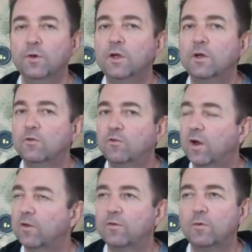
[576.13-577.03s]
You can
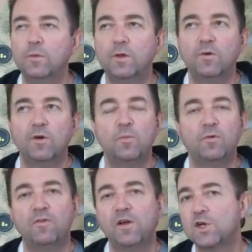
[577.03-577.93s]
trust them. They're very
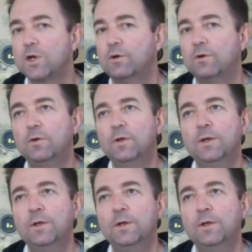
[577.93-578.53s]
professional,